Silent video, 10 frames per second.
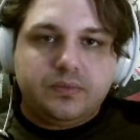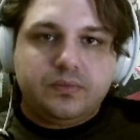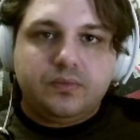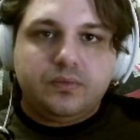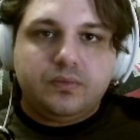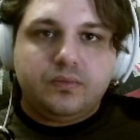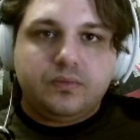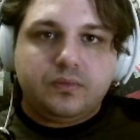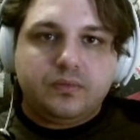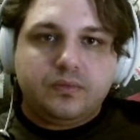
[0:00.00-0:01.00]

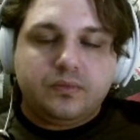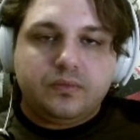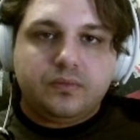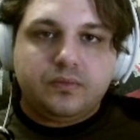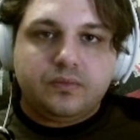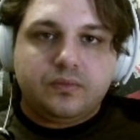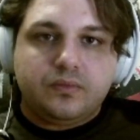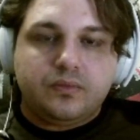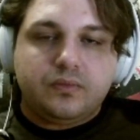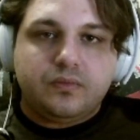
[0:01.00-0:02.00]

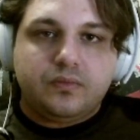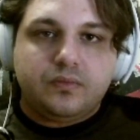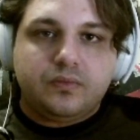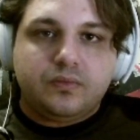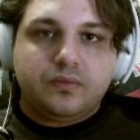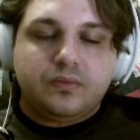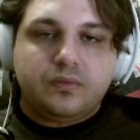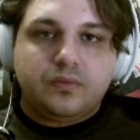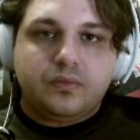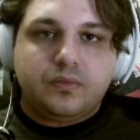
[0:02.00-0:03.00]
[no speech]